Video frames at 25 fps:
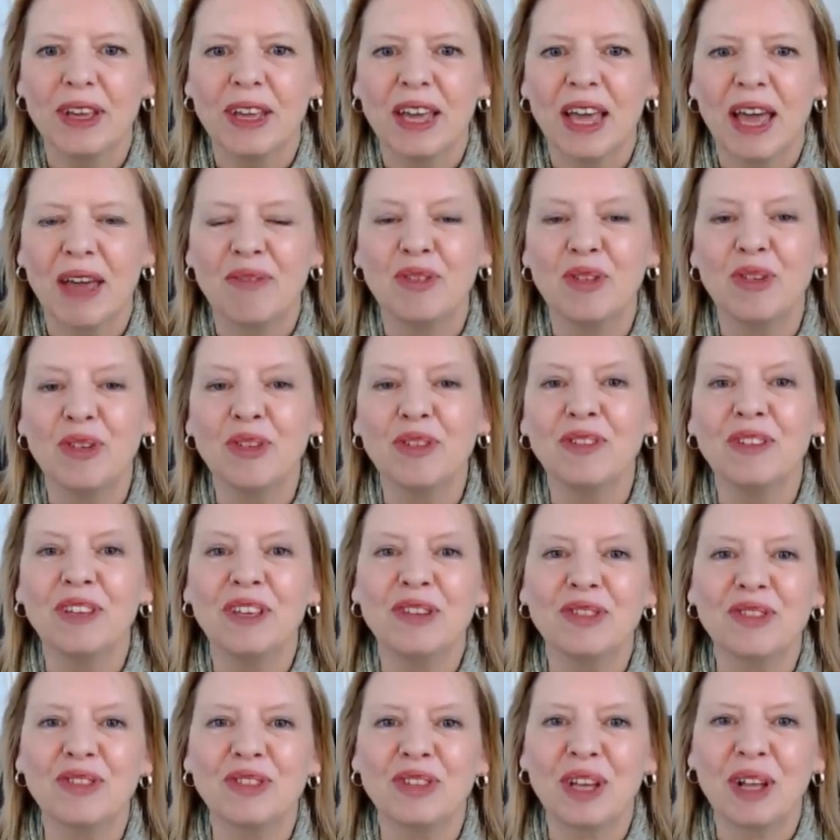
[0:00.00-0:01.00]
If you see
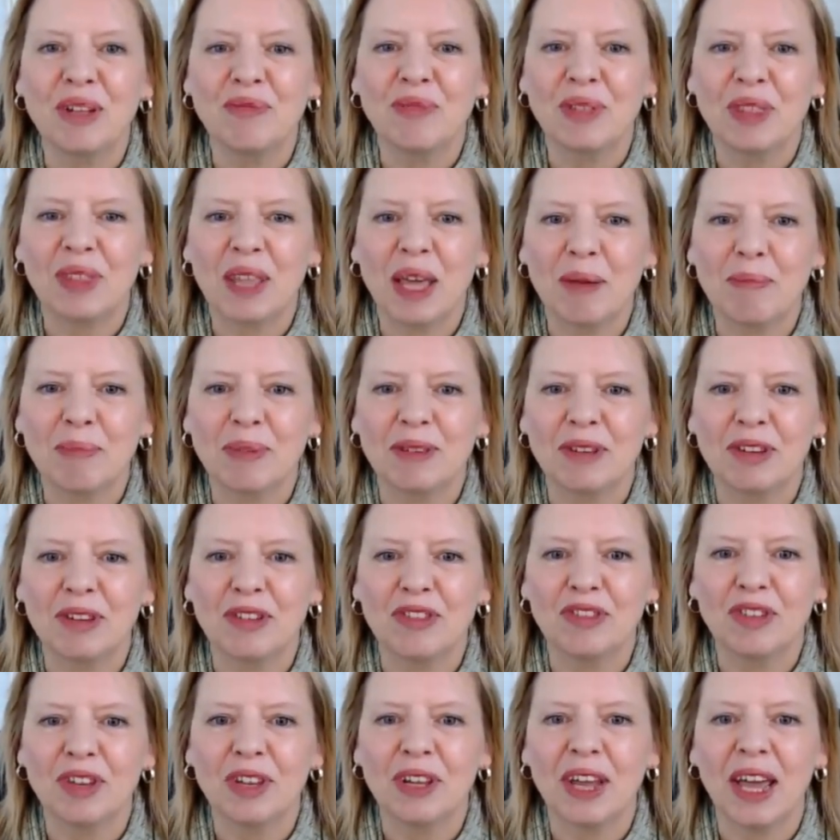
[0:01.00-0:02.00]
yourself in that
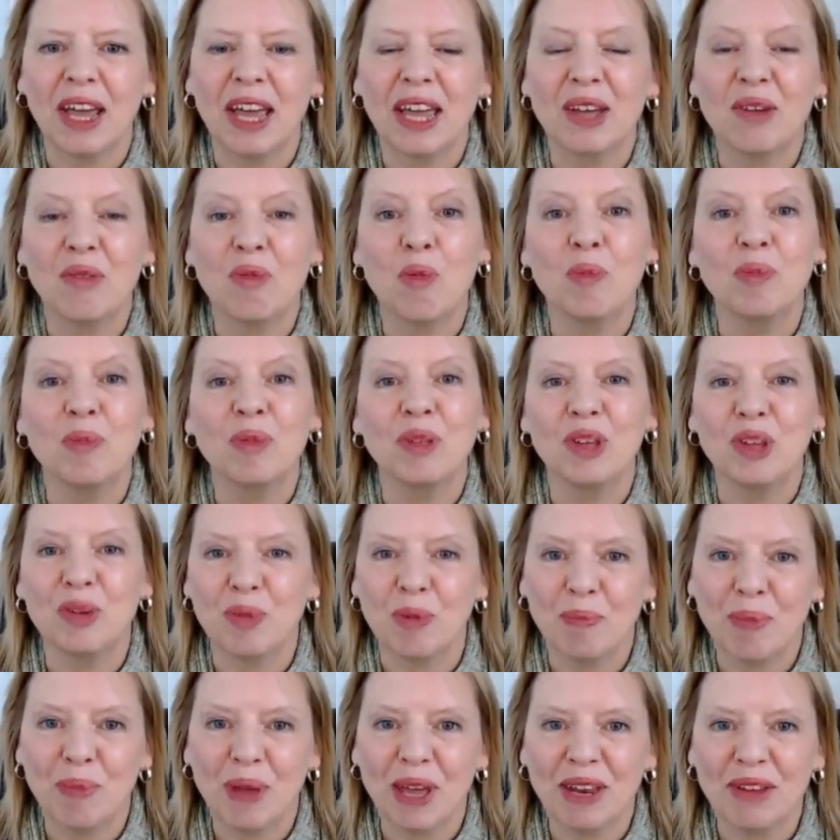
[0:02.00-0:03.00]
position, I hope that you
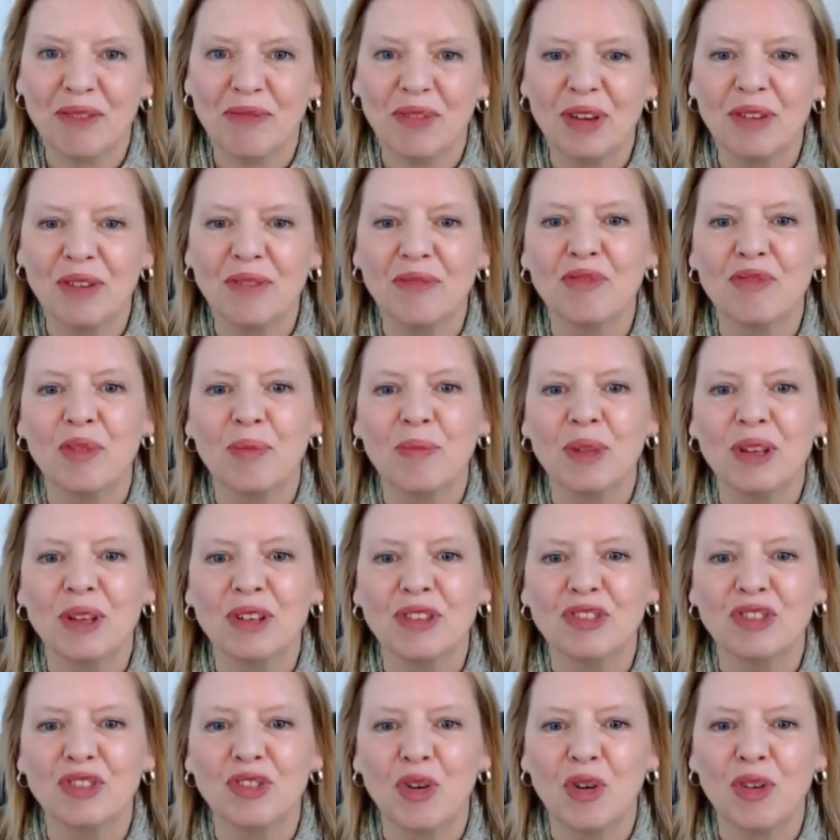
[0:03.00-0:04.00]
will benefit from this
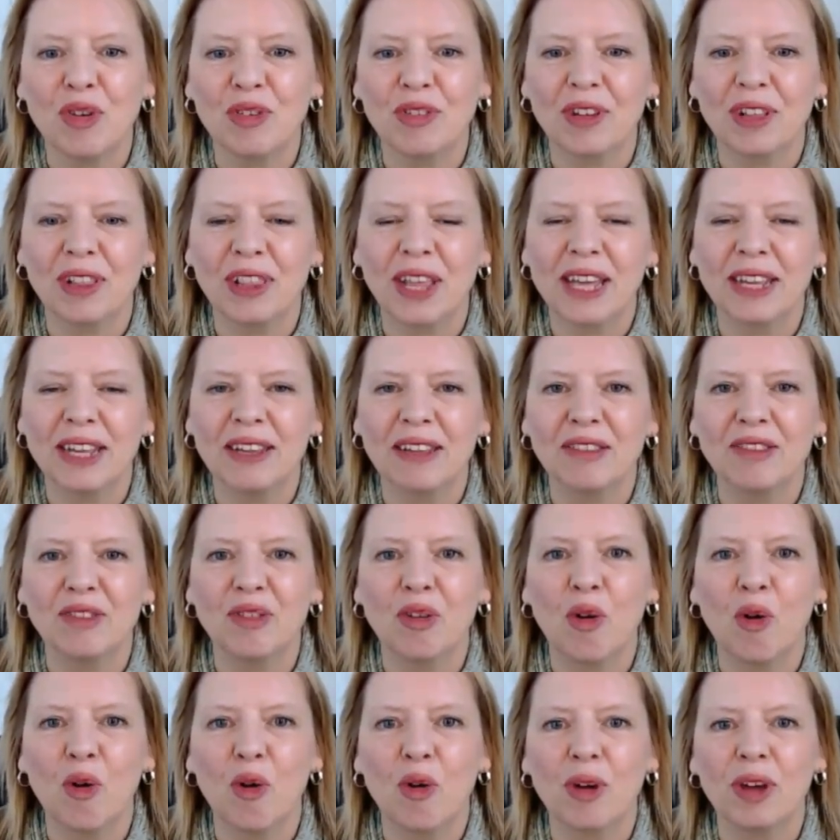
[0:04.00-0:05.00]
short lightning
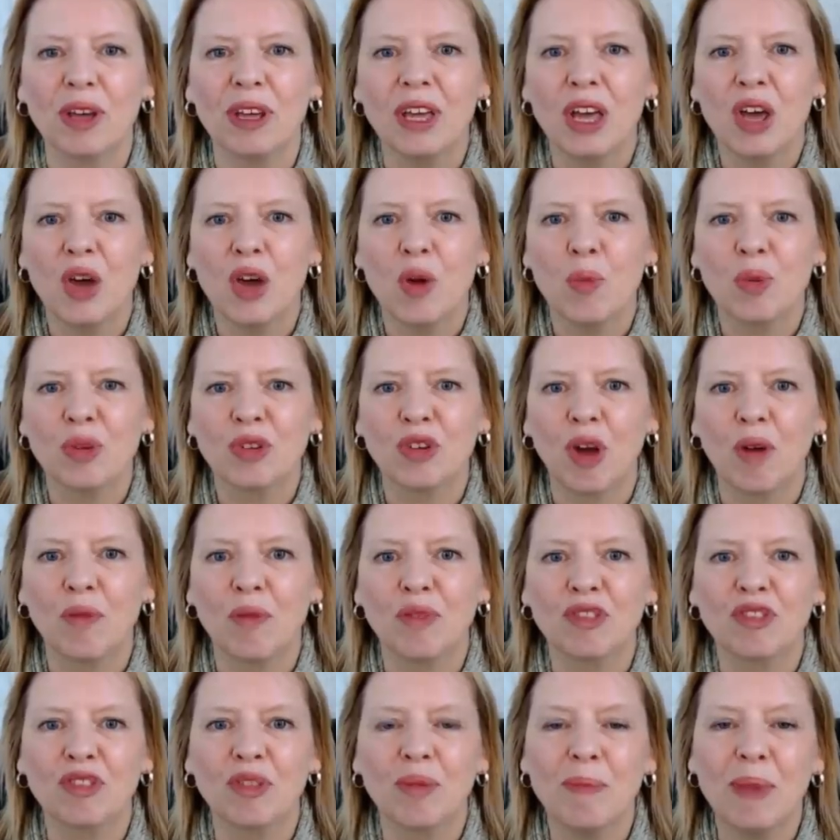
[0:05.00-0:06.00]
talk which
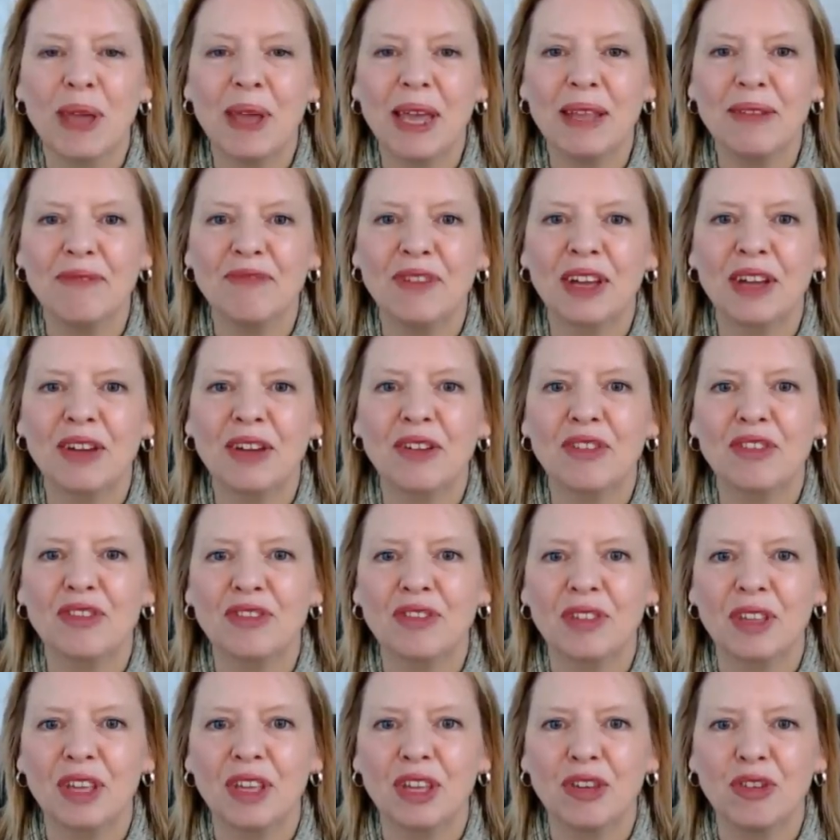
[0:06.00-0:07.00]
covers the main figures
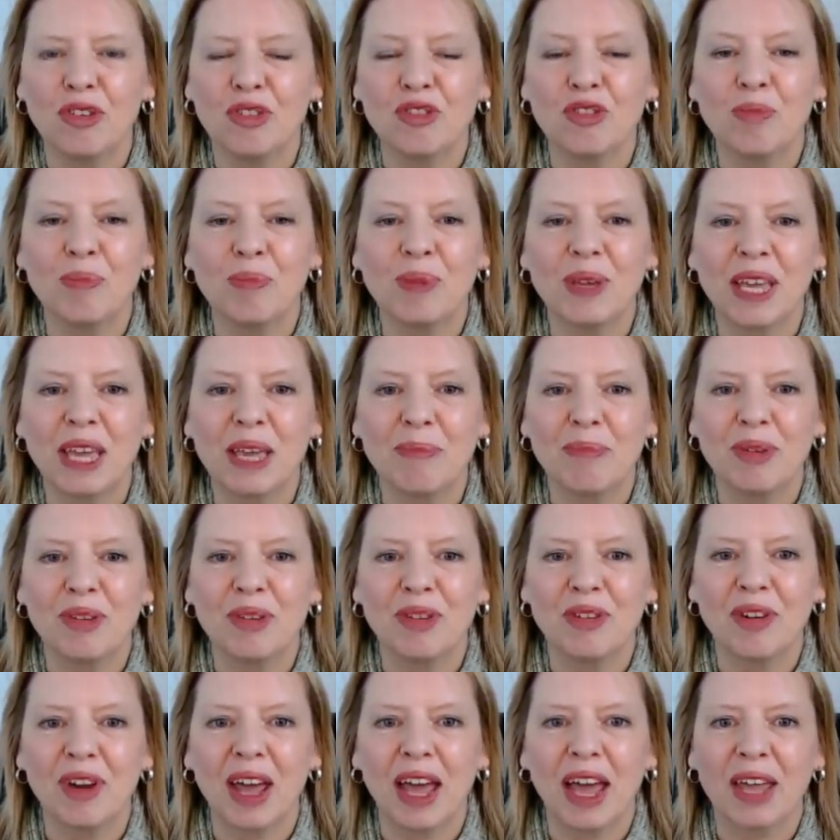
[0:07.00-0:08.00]
that you should be keeping
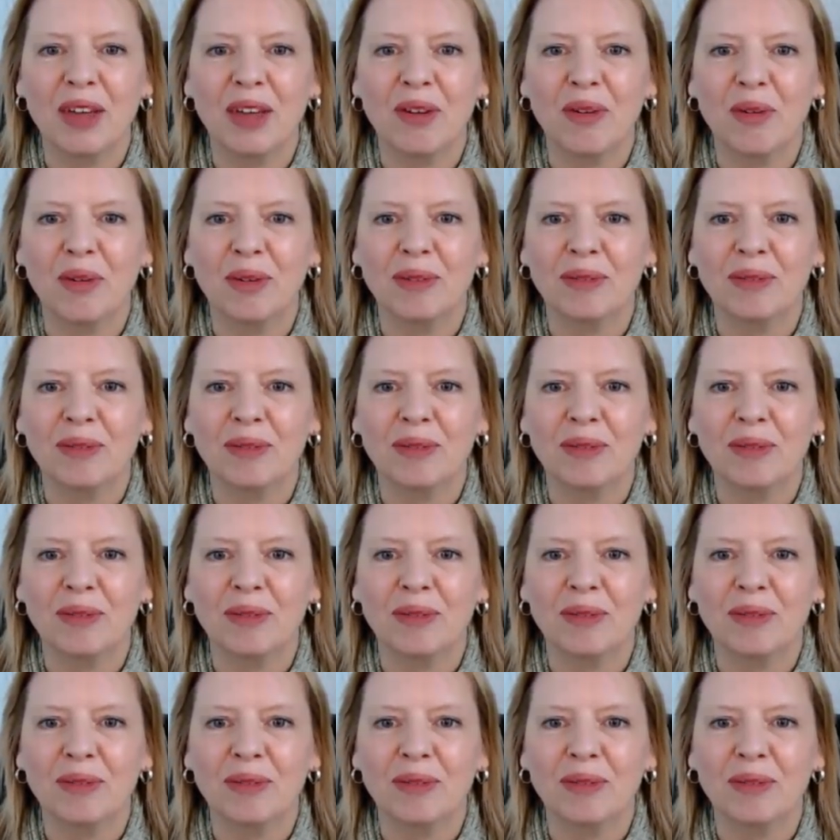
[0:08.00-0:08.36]
your eye on.